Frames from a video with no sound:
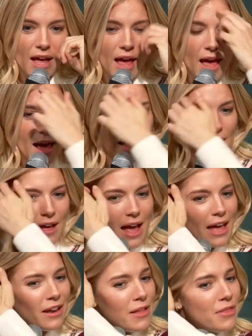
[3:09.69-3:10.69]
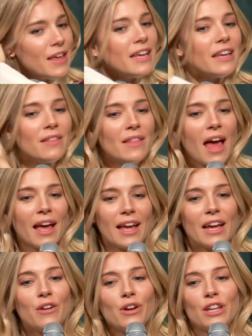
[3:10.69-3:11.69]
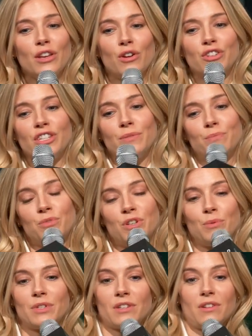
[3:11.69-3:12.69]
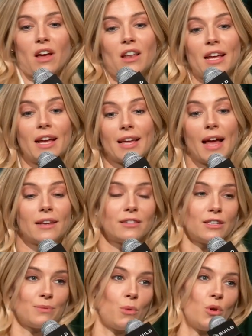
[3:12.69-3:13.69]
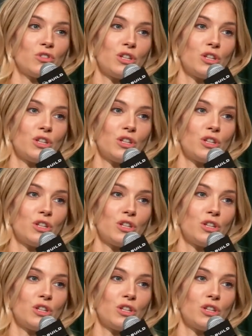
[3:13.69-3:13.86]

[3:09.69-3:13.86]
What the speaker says: I think in that era, you know, she was like a gangster's mole.